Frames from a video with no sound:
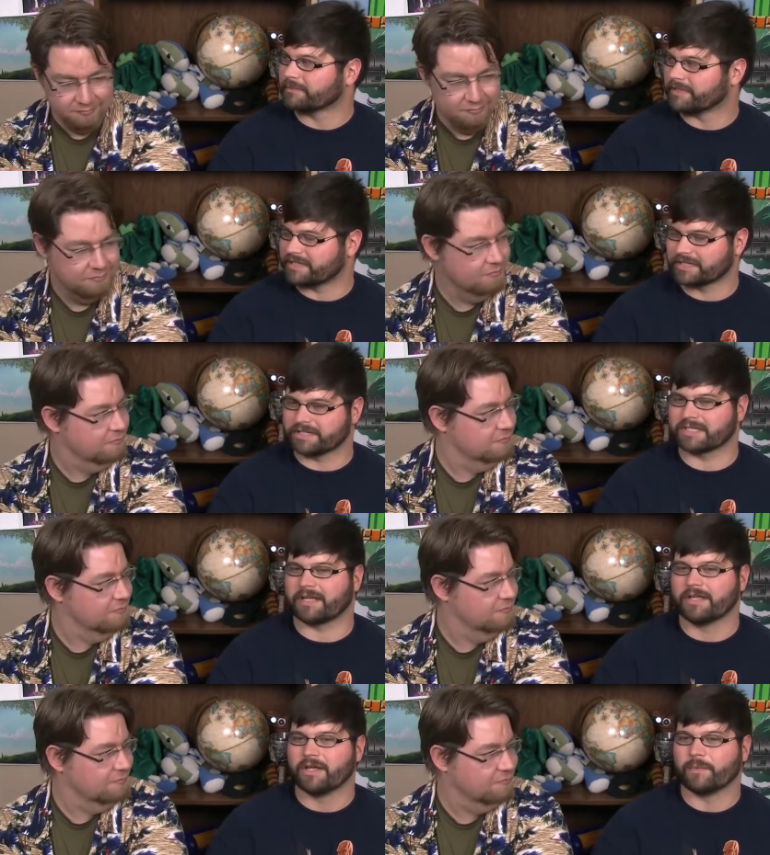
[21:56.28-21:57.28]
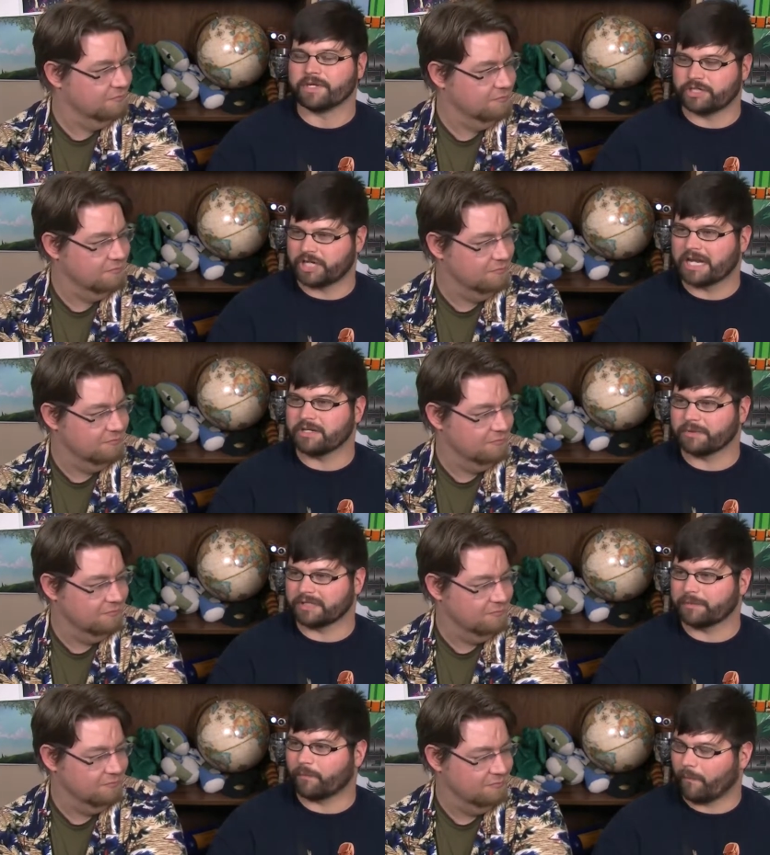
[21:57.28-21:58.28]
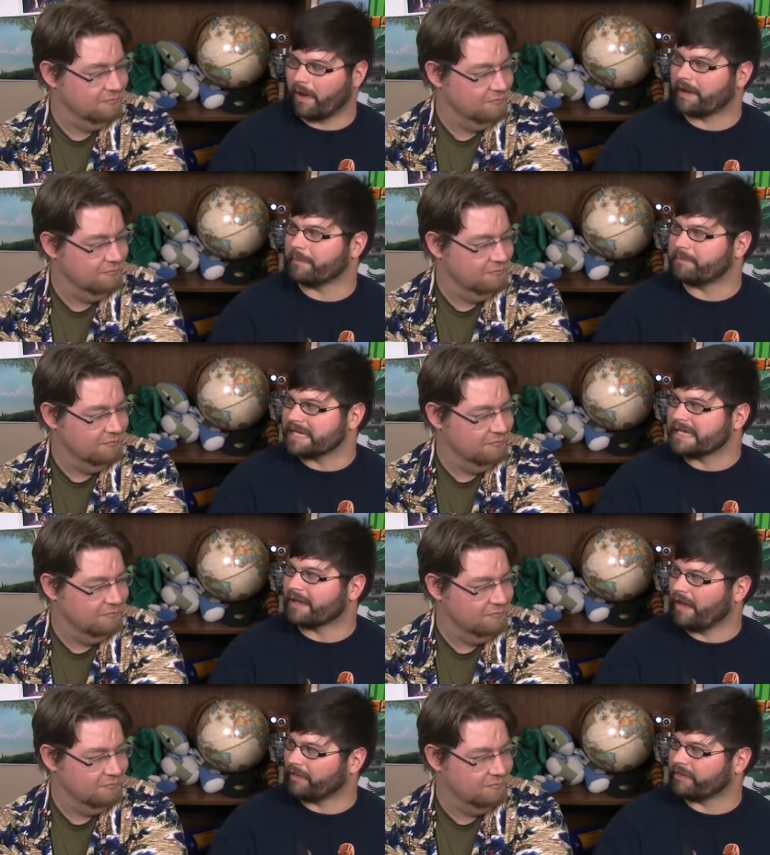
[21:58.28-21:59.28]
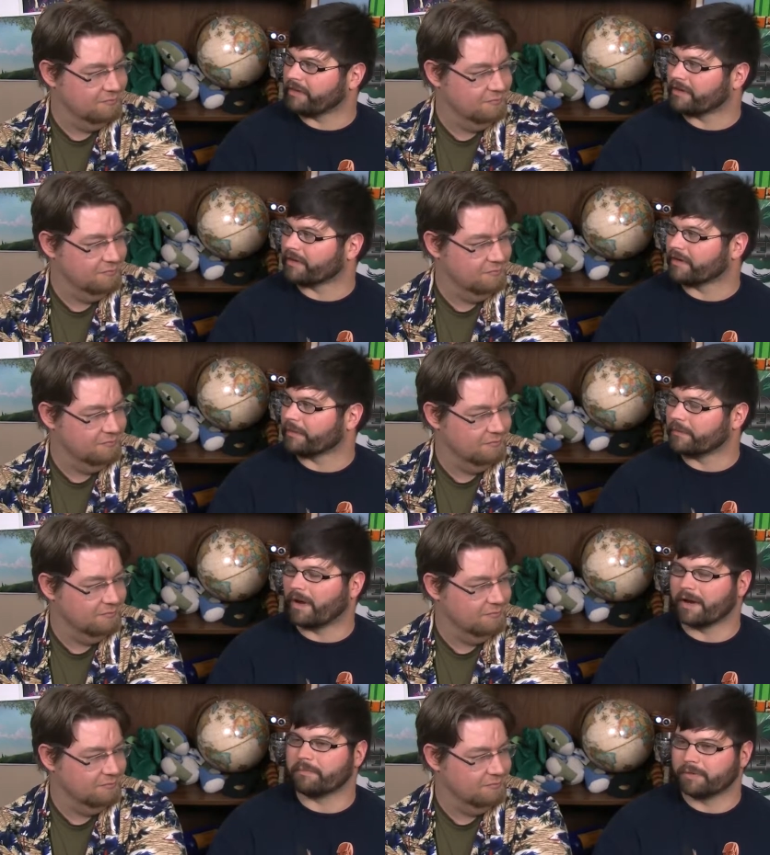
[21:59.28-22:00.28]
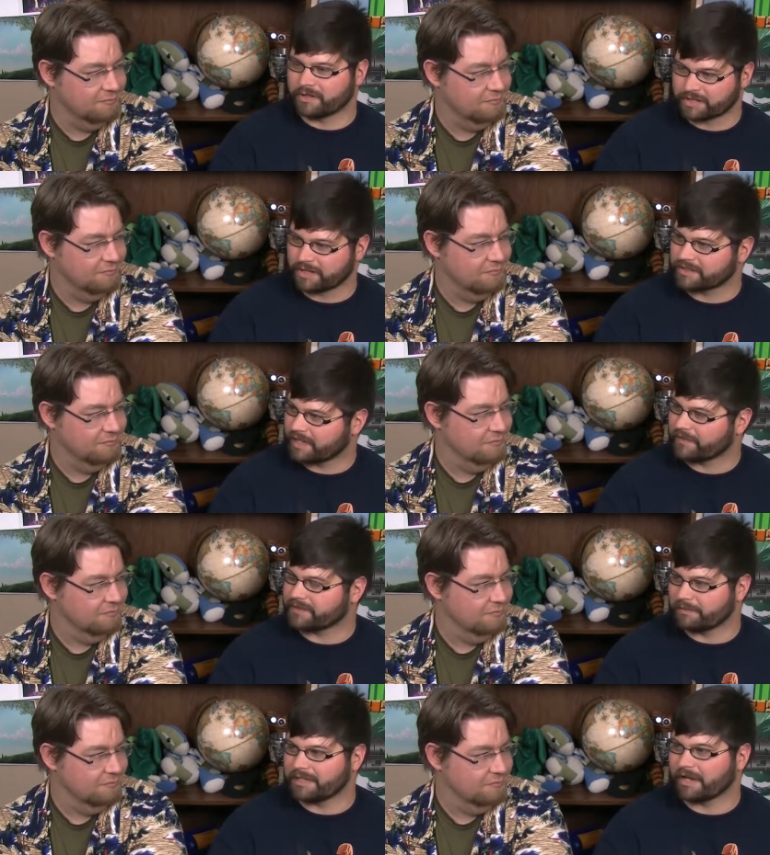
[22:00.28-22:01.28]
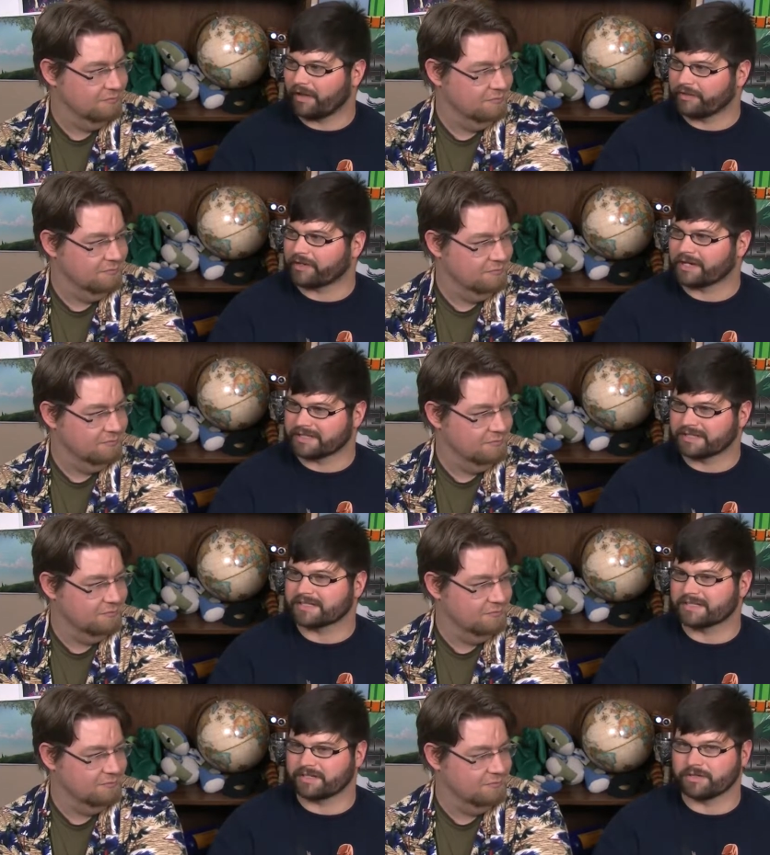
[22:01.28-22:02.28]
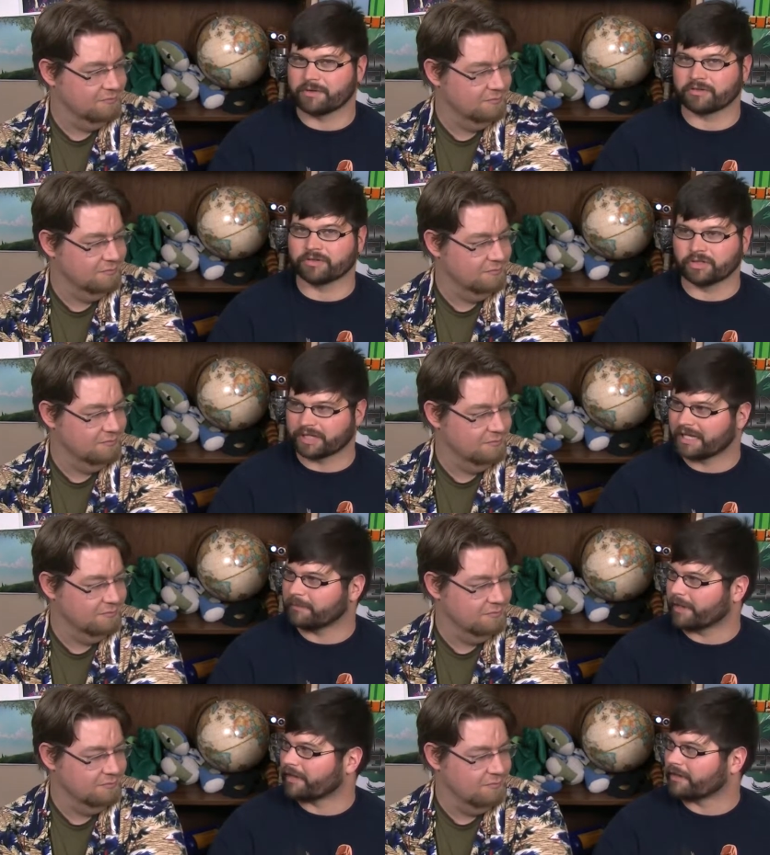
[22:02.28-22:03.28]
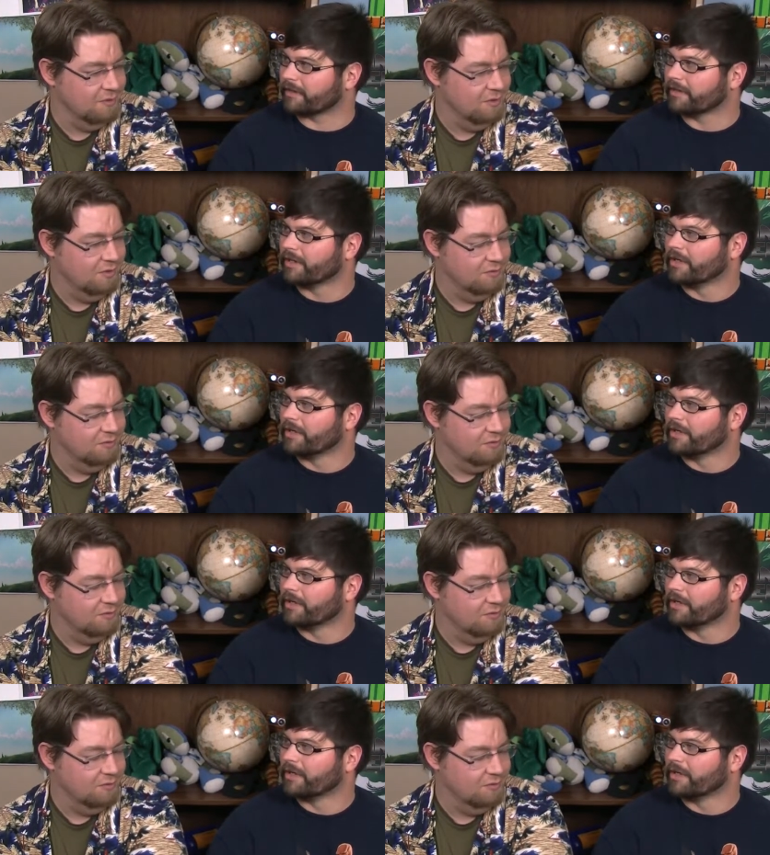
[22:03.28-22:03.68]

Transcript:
Speaker 1: positions that we genuinely want to be healthier. We want to push ourselves to be healthier, and it's less to do with looking better